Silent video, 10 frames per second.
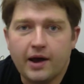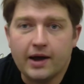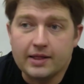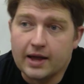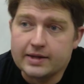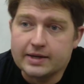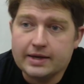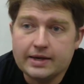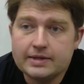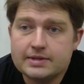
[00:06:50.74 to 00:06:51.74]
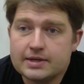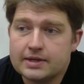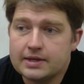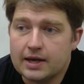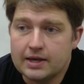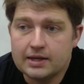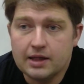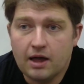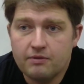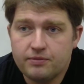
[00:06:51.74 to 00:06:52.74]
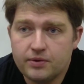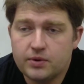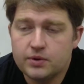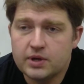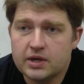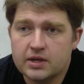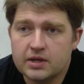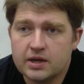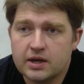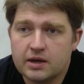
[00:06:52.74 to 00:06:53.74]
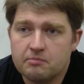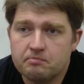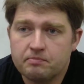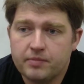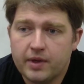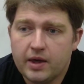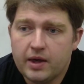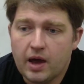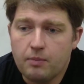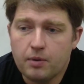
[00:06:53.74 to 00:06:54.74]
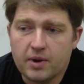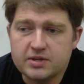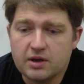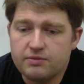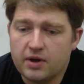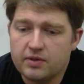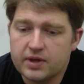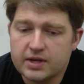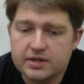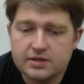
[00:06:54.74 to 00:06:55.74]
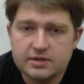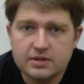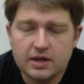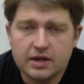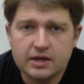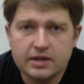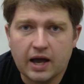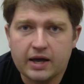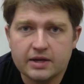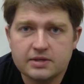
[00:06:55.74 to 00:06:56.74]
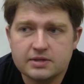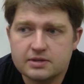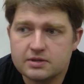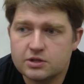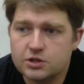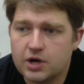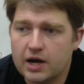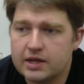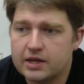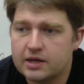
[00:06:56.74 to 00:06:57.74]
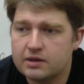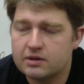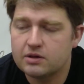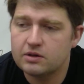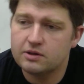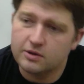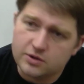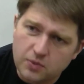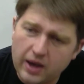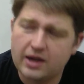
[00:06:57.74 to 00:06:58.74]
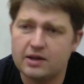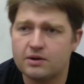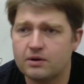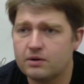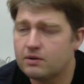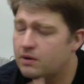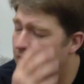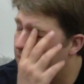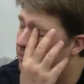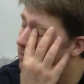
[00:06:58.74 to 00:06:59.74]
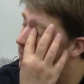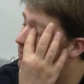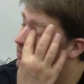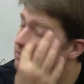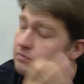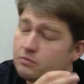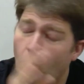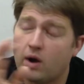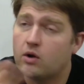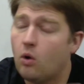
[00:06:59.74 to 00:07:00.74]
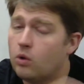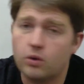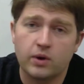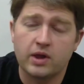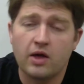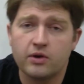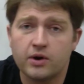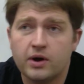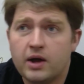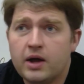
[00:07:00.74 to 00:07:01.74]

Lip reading: I like to eat, and I eat a lot of food, and I put myself on these diets to try to lose weight or one goal or another.